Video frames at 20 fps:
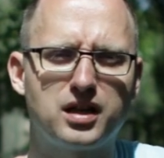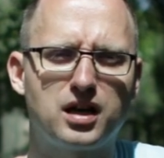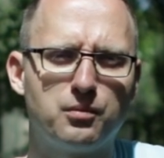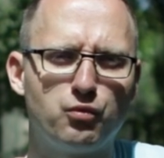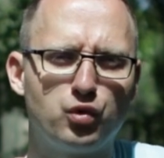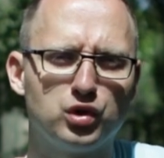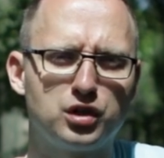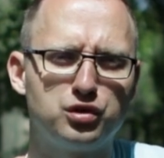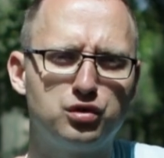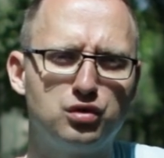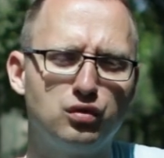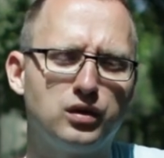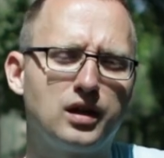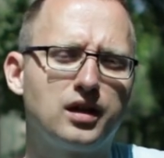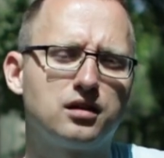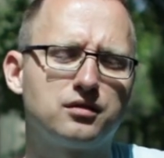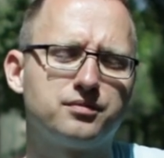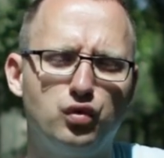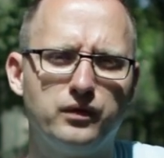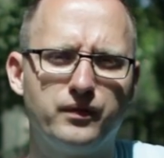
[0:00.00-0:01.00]
that I'm willing to
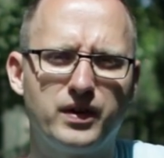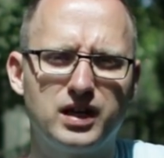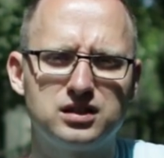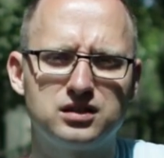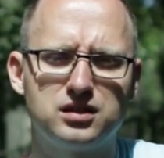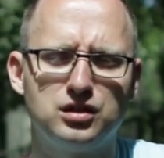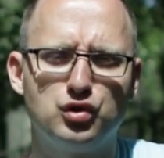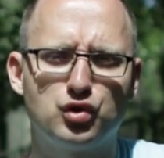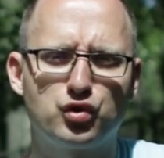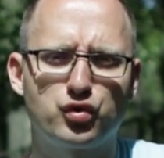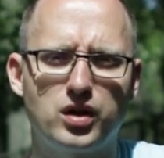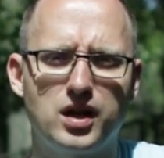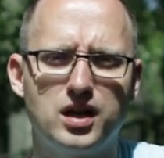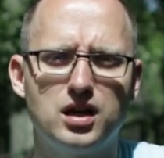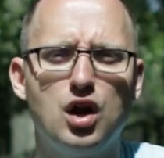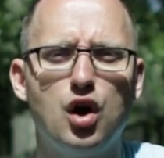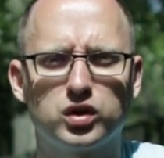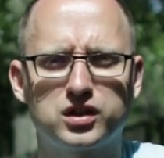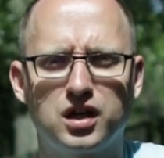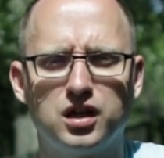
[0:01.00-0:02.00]
like invest in
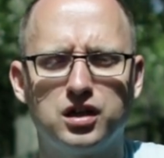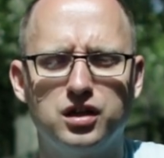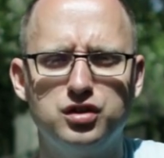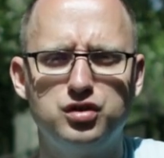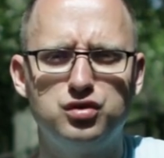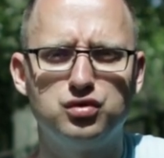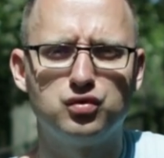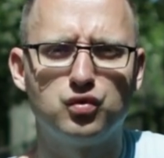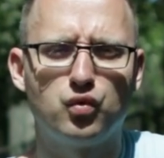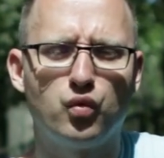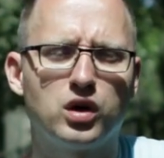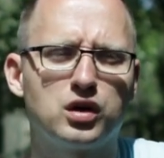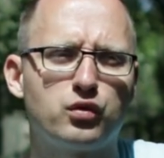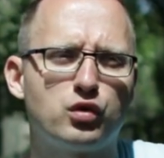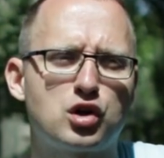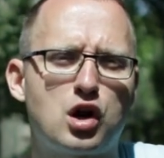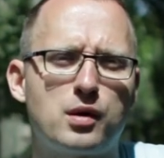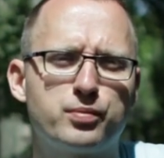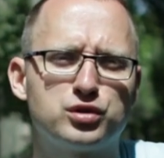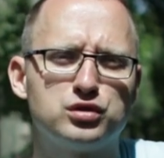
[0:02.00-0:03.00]
Ukraine. What can I do? What
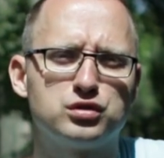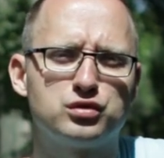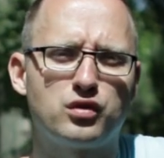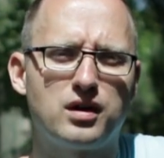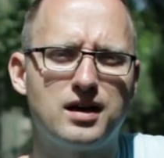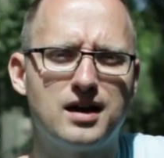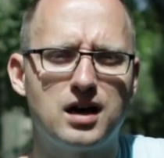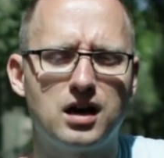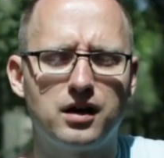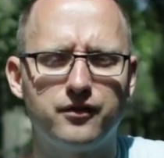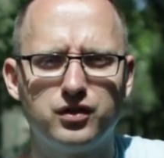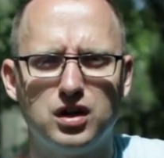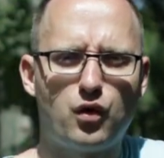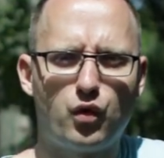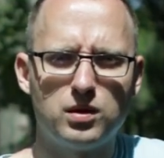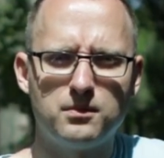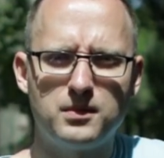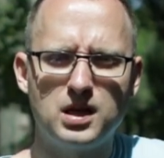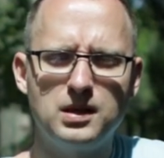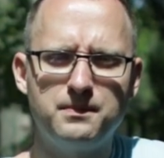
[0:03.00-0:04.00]
options do I have?
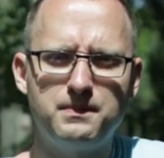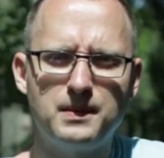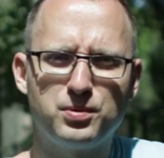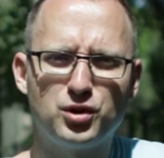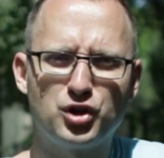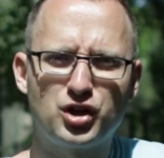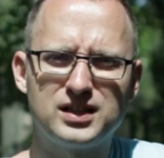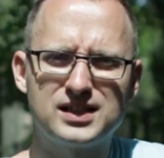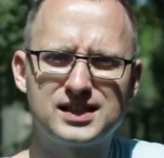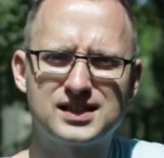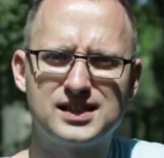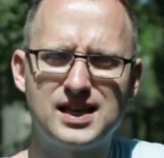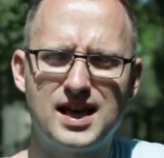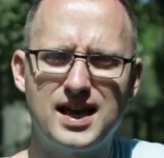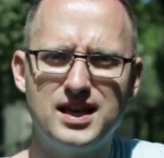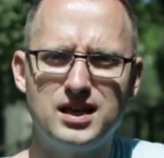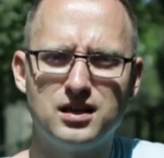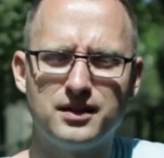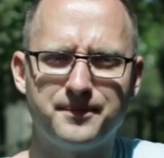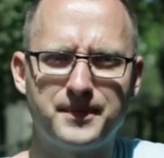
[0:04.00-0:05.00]
Well, many people are going to
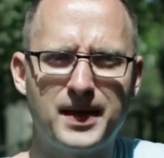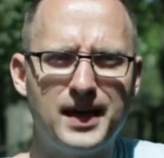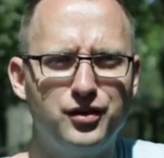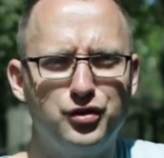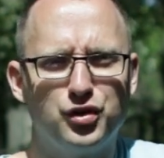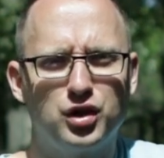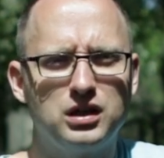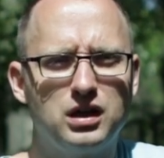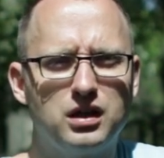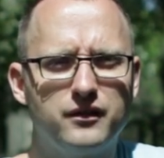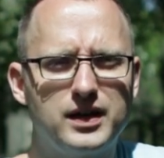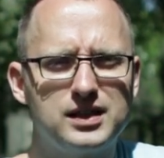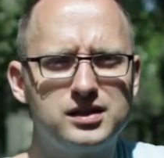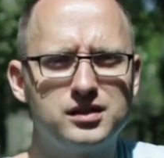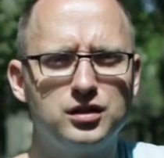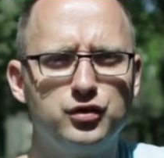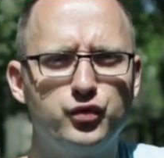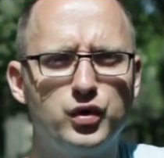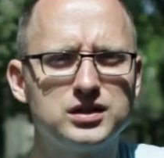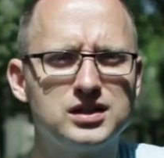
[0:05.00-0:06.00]
say, hey, you can
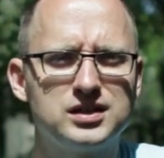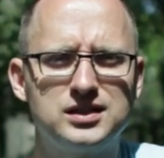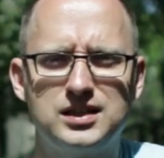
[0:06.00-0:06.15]
invest in real